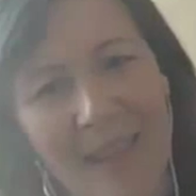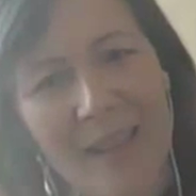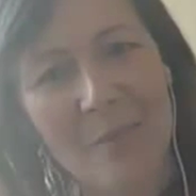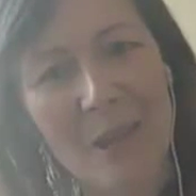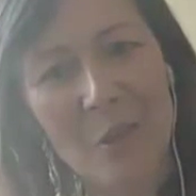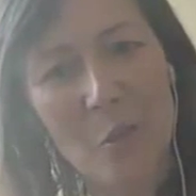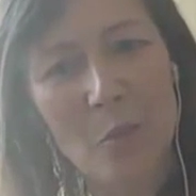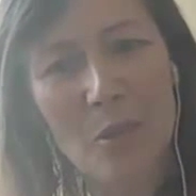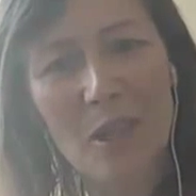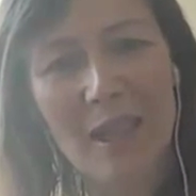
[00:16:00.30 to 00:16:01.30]
that way your
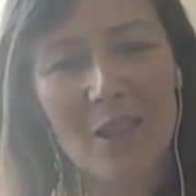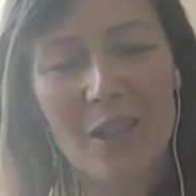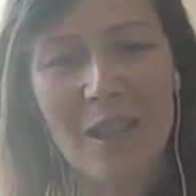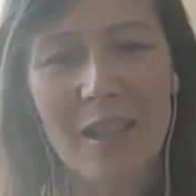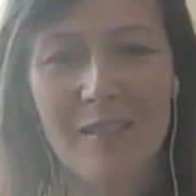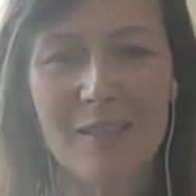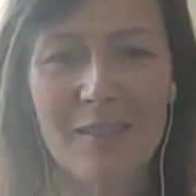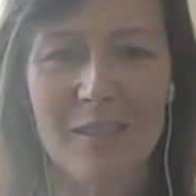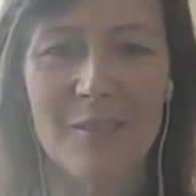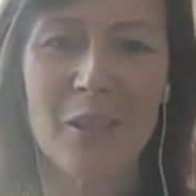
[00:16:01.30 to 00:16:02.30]
body actually,
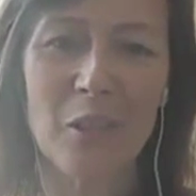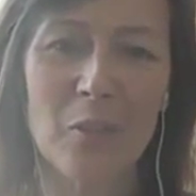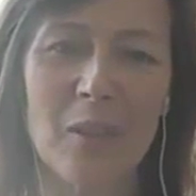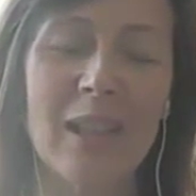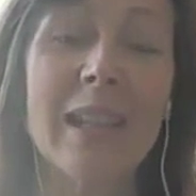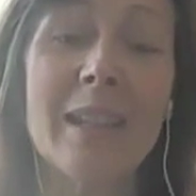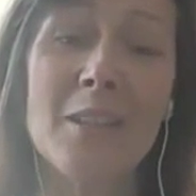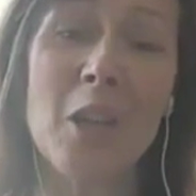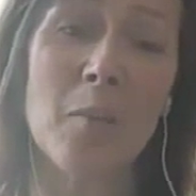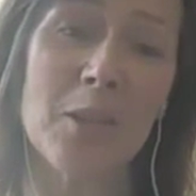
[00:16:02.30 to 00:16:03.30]
you know,
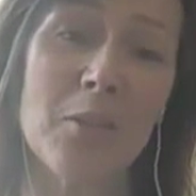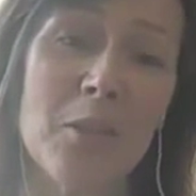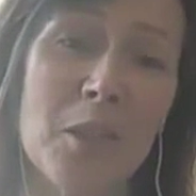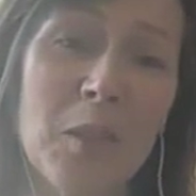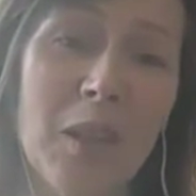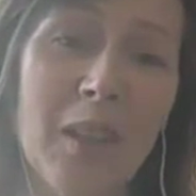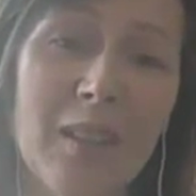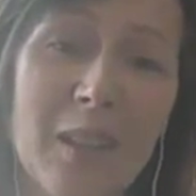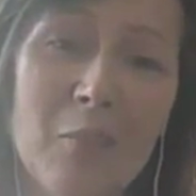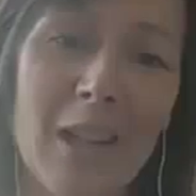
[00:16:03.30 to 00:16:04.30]
cleans up, so to speak,
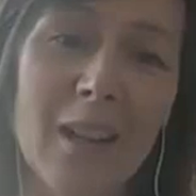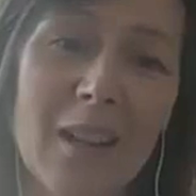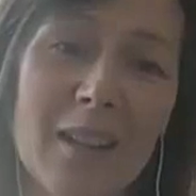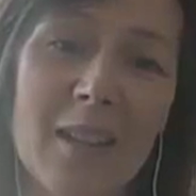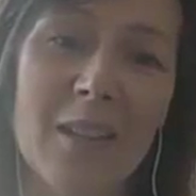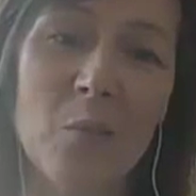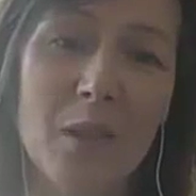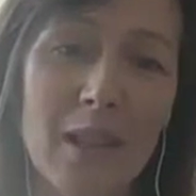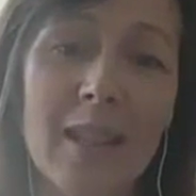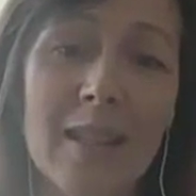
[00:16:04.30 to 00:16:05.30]
and then realizes what
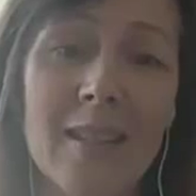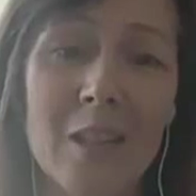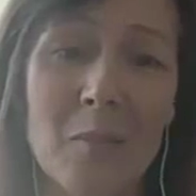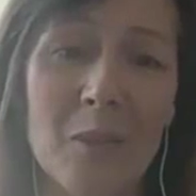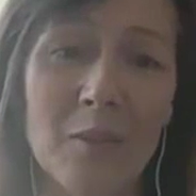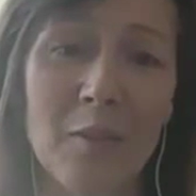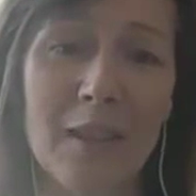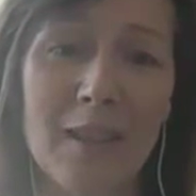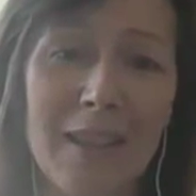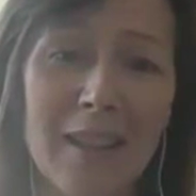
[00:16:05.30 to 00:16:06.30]
it is that's been
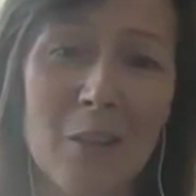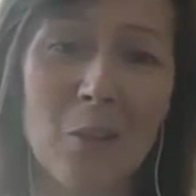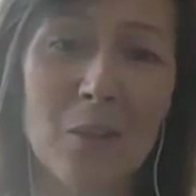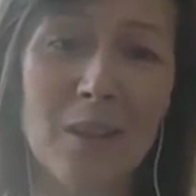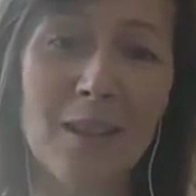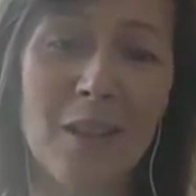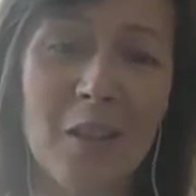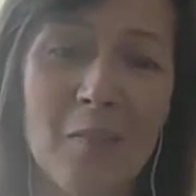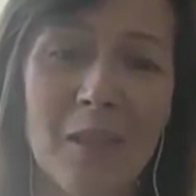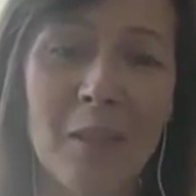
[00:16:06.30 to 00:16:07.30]
affecting it all this
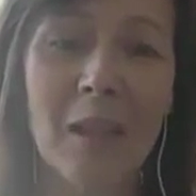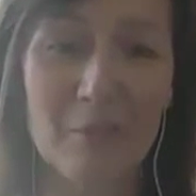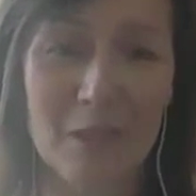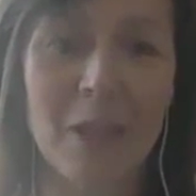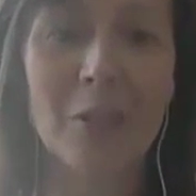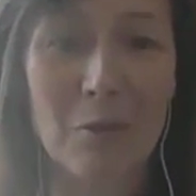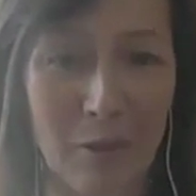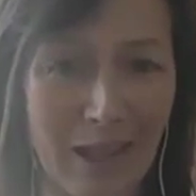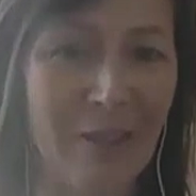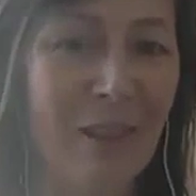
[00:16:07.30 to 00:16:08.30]
time, and you get results
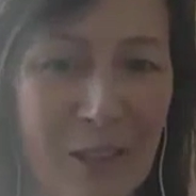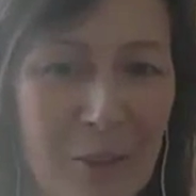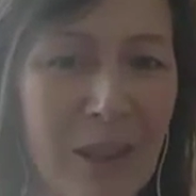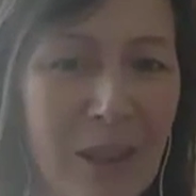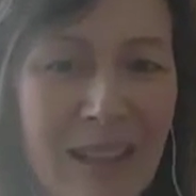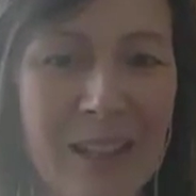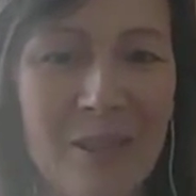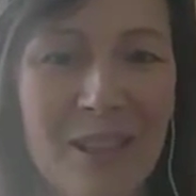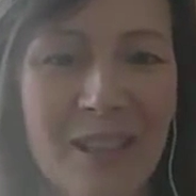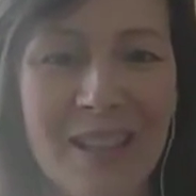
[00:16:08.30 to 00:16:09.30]
really, really quickly,
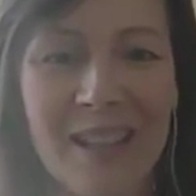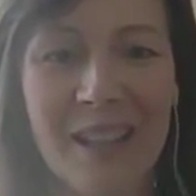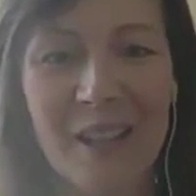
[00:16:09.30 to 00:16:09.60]
which is